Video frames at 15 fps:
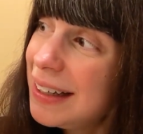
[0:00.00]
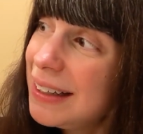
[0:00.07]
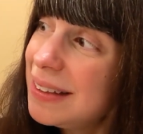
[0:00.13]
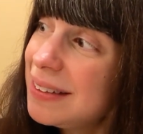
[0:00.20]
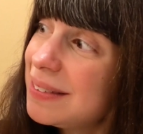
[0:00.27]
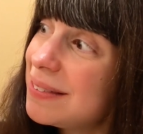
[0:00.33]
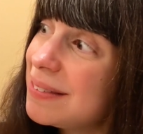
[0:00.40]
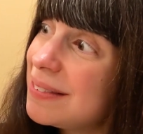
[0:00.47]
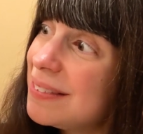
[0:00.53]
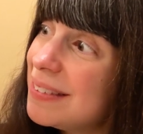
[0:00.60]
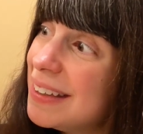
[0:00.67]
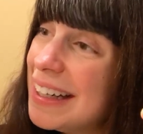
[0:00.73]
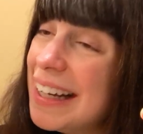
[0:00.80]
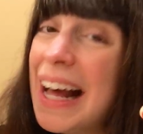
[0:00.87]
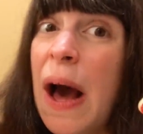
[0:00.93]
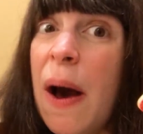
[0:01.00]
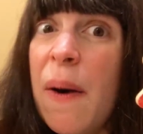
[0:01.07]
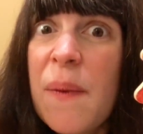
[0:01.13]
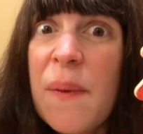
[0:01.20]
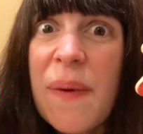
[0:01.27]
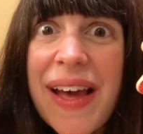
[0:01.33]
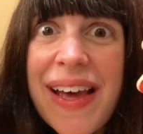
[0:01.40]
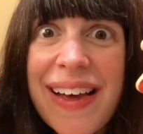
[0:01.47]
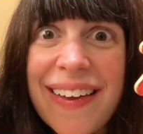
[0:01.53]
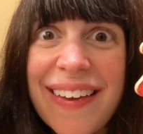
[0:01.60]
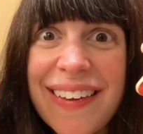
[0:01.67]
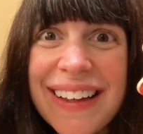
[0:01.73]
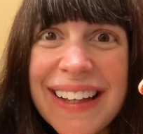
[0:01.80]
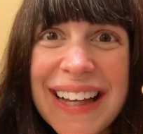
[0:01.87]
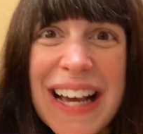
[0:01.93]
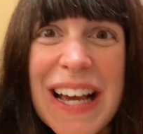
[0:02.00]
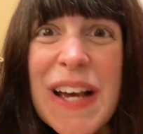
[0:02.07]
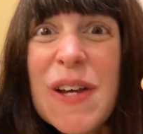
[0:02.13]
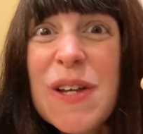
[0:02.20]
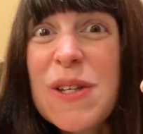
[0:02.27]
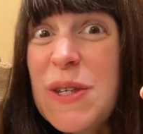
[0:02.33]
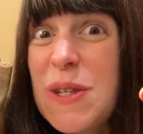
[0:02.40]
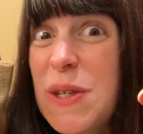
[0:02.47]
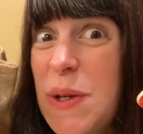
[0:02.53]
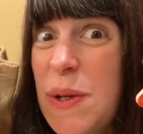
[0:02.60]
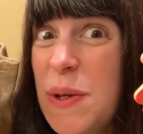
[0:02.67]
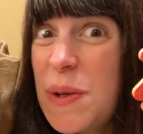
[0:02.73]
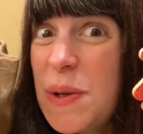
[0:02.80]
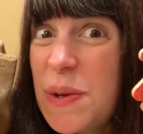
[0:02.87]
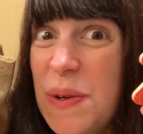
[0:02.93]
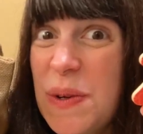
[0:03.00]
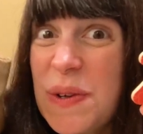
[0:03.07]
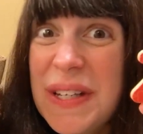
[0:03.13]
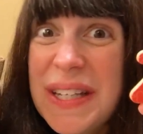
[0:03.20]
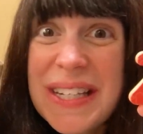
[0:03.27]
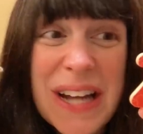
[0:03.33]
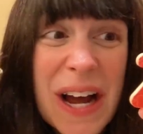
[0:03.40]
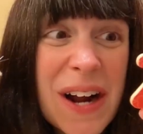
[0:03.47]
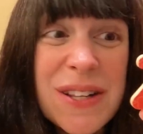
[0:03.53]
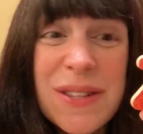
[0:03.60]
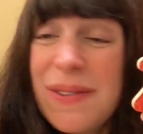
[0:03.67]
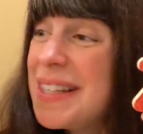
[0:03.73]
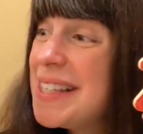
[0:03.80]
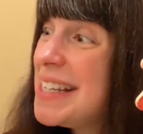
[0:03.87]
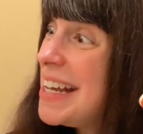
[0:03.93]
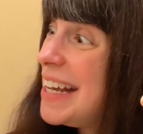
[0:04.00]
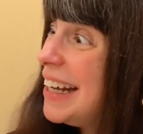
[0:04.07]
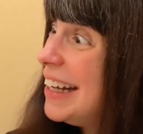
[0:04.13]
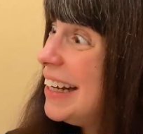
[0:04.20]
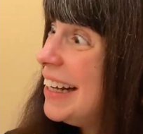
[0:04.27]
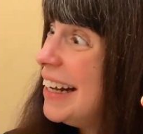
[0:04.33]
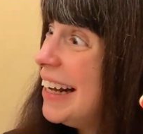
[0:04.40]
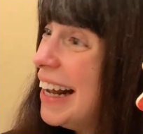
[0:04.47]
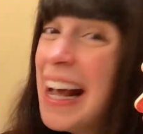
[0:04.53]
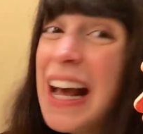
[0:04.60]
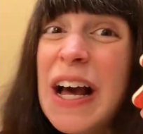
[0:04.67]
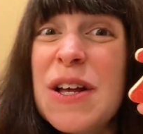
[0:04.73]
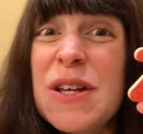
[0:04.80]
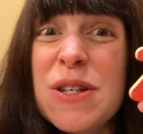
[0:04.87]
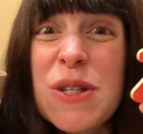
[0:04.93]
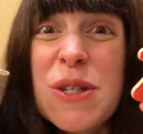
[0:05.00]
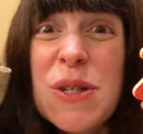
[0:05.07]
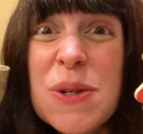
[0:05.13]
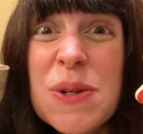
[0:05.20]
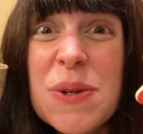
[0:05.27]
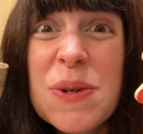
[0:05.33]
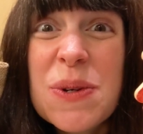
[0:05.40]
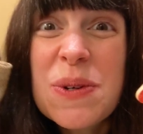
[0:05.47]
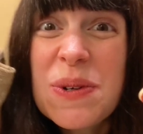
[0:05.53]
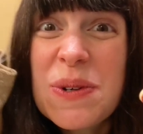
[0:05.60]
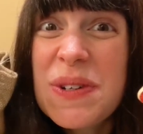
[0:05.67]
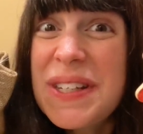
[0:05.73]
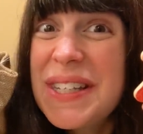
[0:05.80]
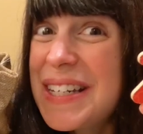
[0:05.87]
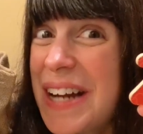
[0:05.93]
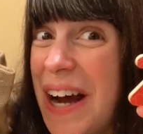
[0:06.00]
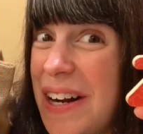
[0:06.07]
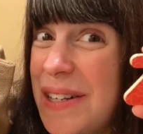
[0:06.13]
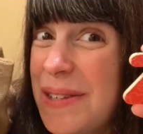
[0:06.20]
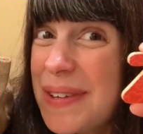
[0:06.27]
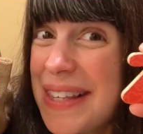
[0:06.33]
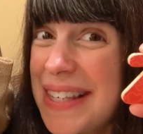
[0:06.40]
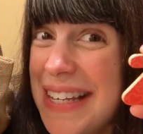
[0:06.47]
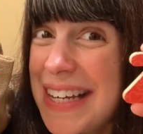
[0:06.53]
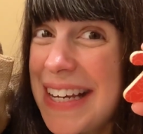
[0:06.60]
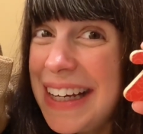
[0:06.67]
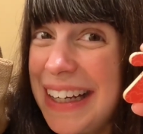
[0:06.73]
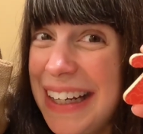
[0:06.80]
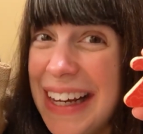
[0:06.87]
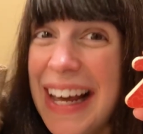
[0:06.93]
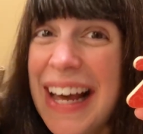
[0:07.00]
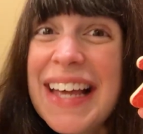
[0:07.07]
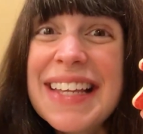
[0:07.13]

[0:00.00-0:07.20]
How? Well, zoo starts with Z. Zoo starts with z.